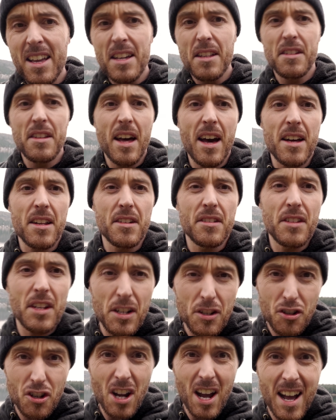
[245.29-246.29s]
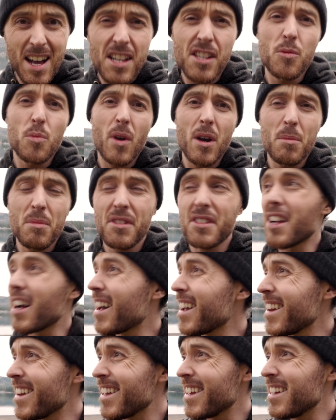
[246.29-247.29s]
is that DJI's
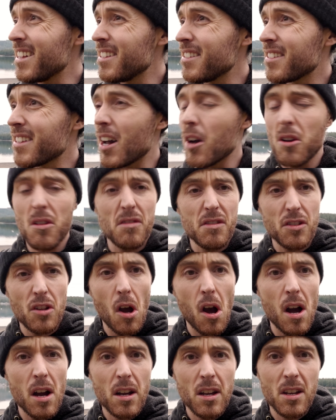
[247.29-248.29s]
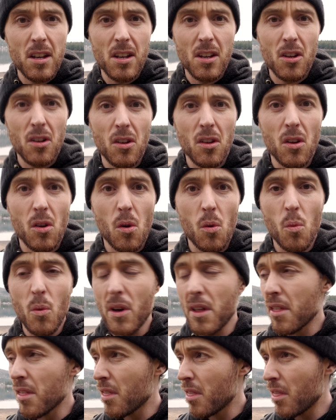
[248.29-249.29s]
website is out of stock
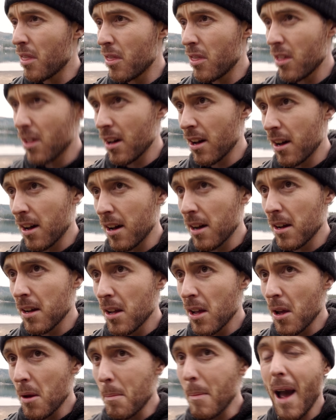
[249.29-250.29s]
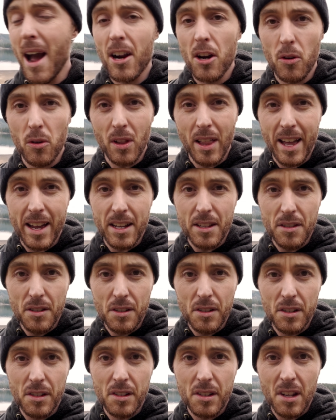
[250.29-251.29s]
with the macro
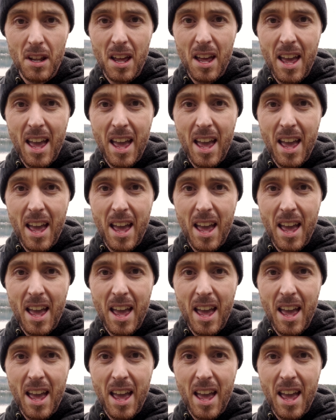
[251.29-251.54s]
lens,